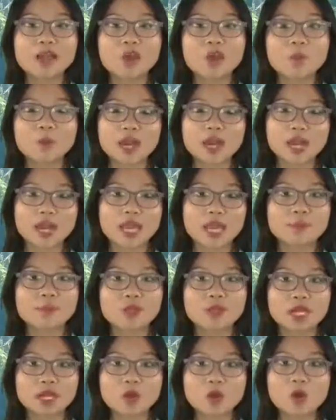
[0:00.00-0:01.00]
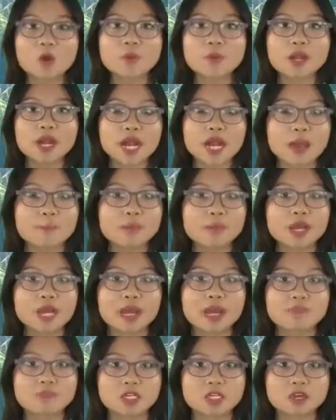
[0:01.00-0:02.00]
Your palms should be flat on the floor
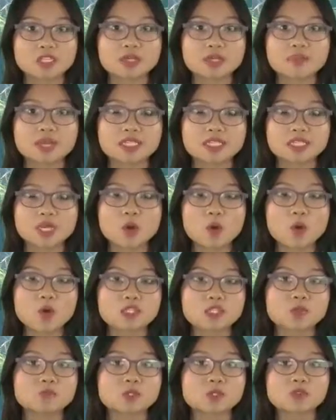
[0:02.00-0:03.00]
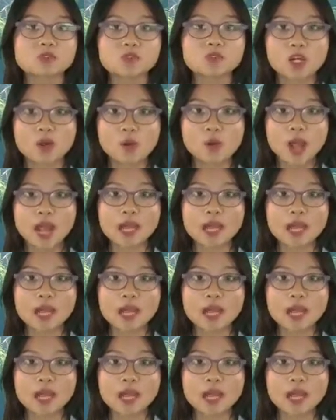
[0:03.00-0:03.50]
and your legs can be bent at the knee.